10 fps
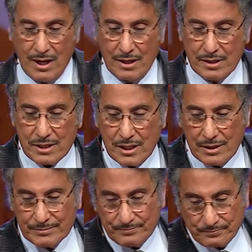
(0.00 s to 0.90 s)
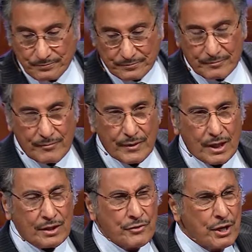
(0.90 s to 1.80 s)
You see,
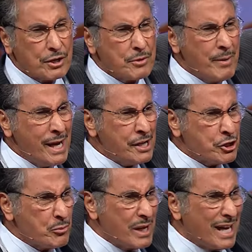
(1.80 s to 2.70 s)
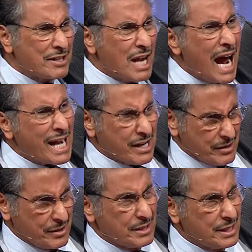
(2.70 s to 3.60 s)
they remained to be a dagger
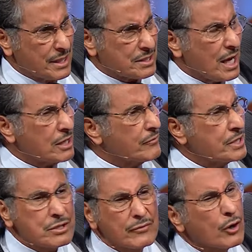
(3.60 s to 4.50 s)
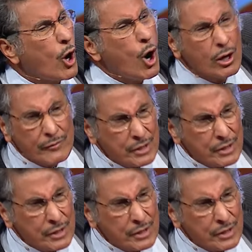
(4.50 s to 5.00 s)
in the side of Israel for all of